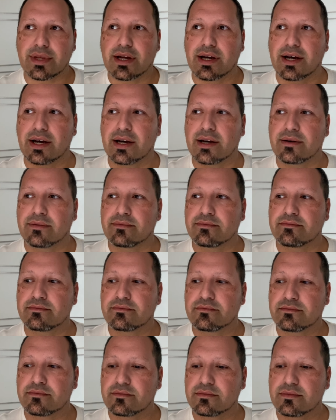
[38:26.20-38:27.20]
Um,
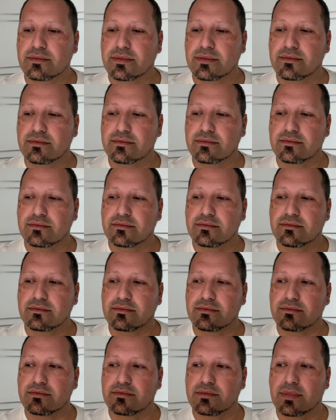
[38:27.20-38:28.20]

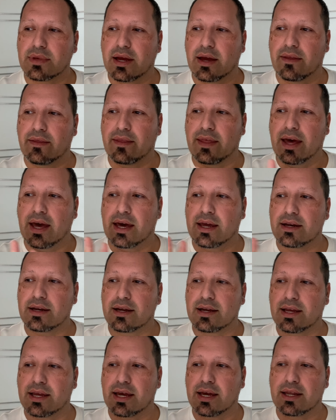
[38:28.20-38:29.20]
and that,
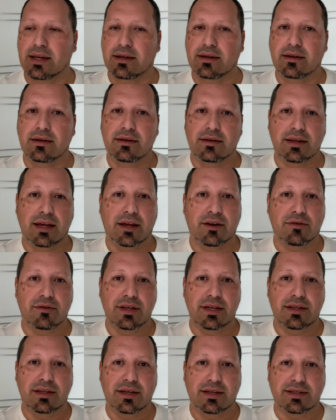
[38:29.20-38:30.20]
again, not
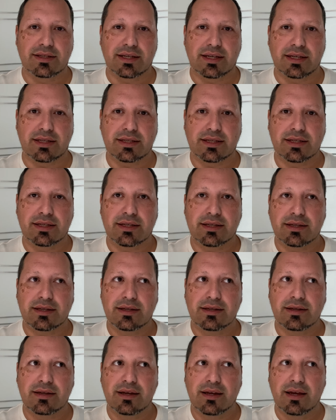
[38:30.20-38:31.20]
only does it
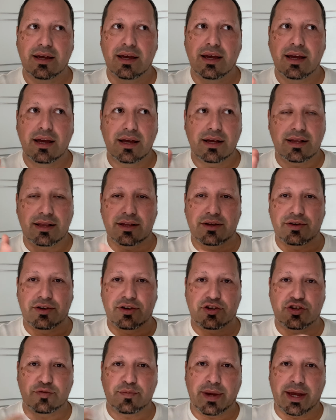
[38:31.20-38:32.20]
clear
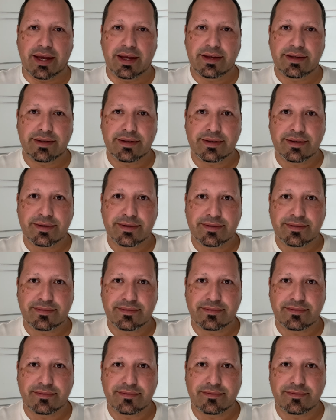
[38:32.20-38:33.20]
your space,
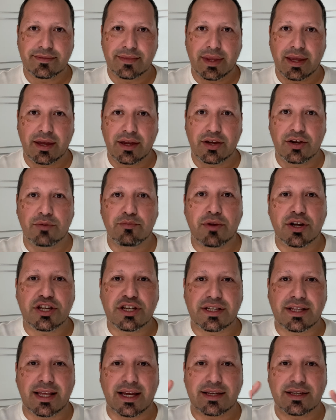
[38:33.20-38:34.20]
you're
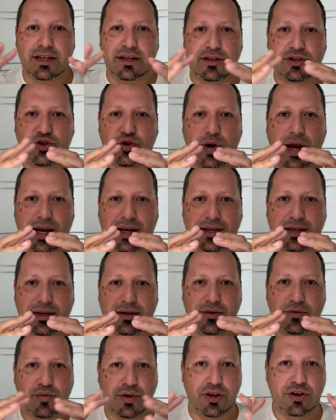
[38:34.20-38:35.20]
much less contracted.
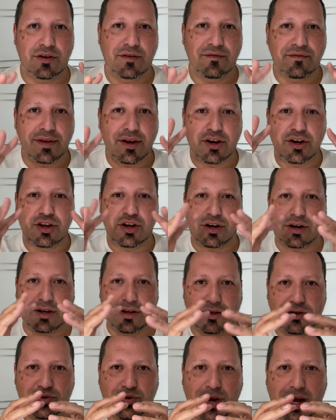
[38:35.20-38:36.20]
When you're in fear, you're
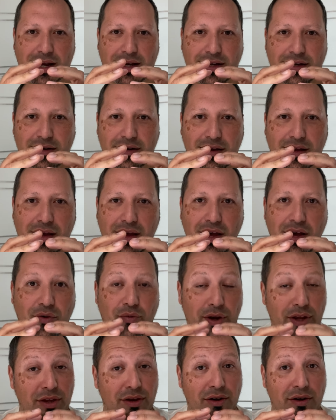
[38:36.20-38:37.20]
contracted.
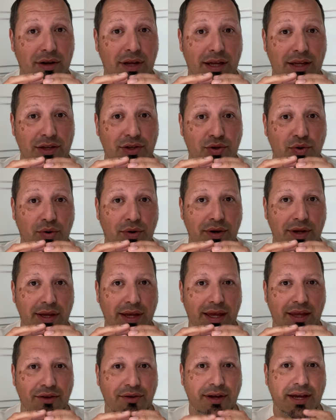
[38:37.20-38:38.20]
When you're in joy
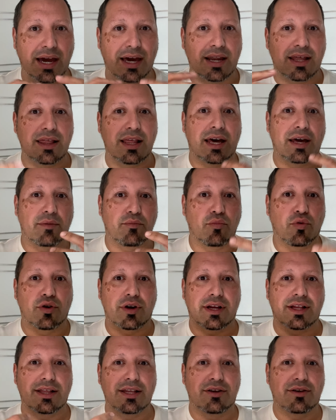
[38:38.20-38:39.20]
and you got a lot
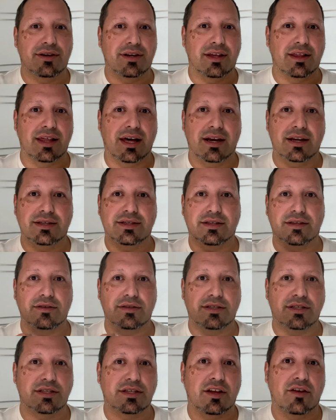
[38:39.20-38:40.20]
more clearing, a lot of
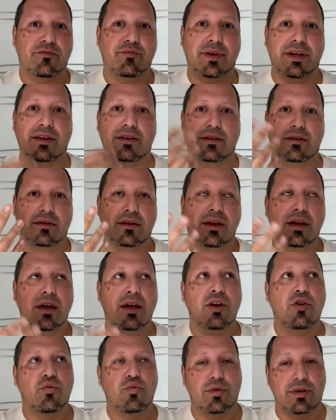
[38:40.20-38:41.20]
st stuff being
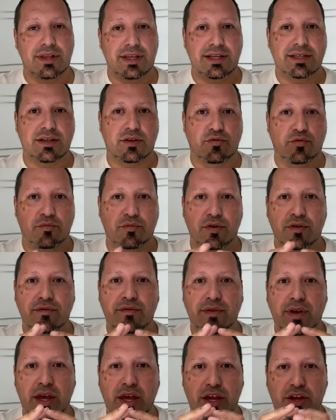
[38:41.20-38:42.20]
released and
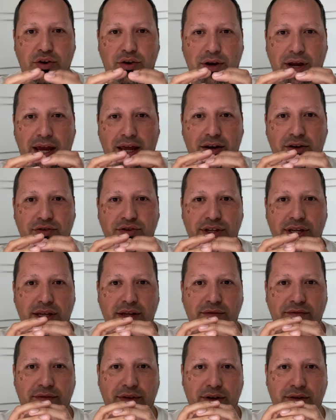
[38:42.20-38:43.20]
removed, your
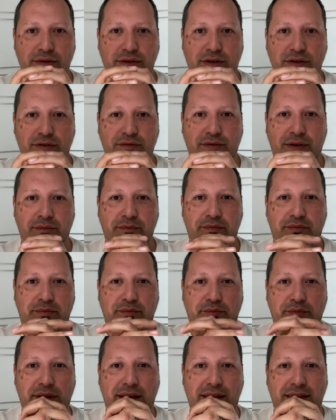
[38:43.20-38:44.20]
energy field goes from
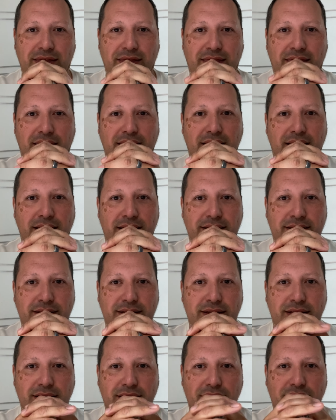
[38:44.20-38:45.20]
being
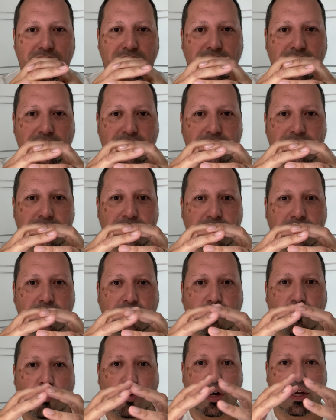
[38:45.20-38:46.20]
this to
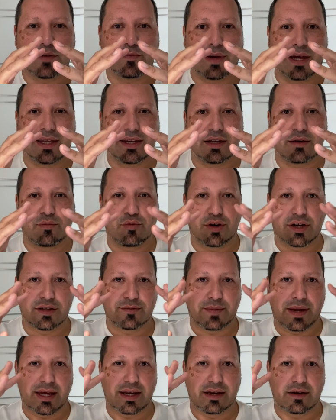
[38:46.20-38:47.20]
more expanded, more
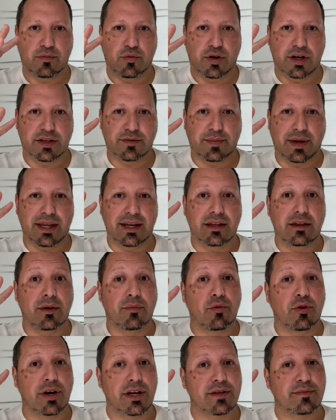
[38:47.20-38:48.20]
expanded, more expanded. The
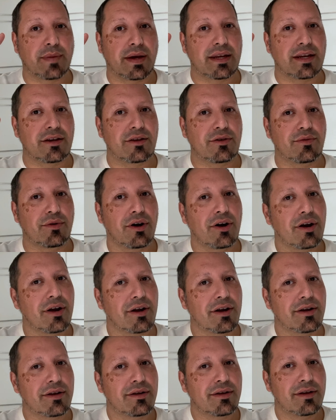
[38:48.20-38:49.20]
more expanded you
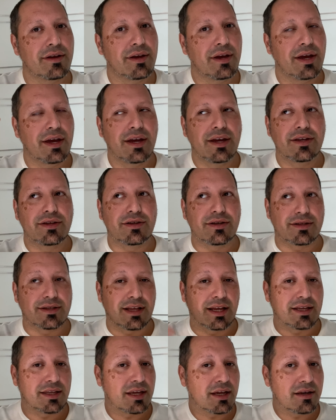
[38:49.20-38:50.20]
are, just
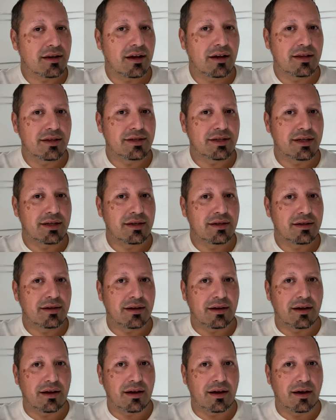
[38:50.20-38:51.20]
like technology,
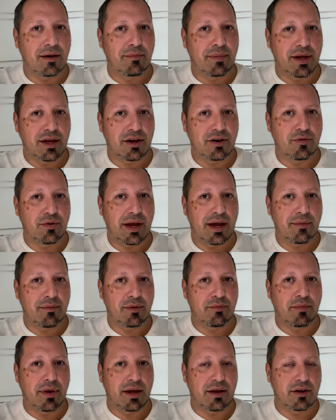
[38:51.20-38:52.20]
a bigger RAM, a
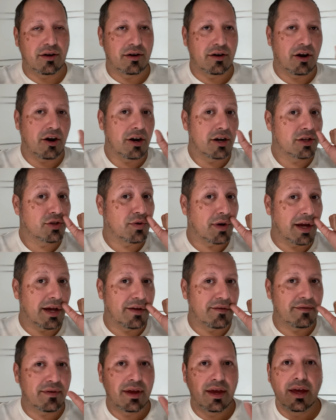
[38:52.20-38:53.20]
bigger hard
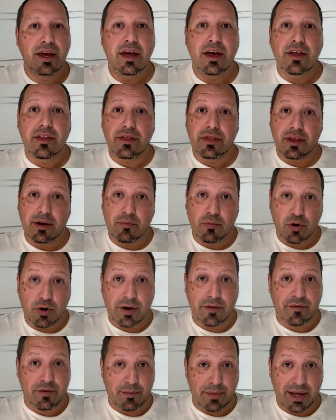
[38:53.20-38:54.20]
drive, the more
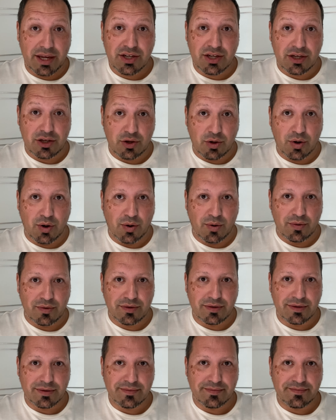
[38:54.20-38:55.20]
information you hold.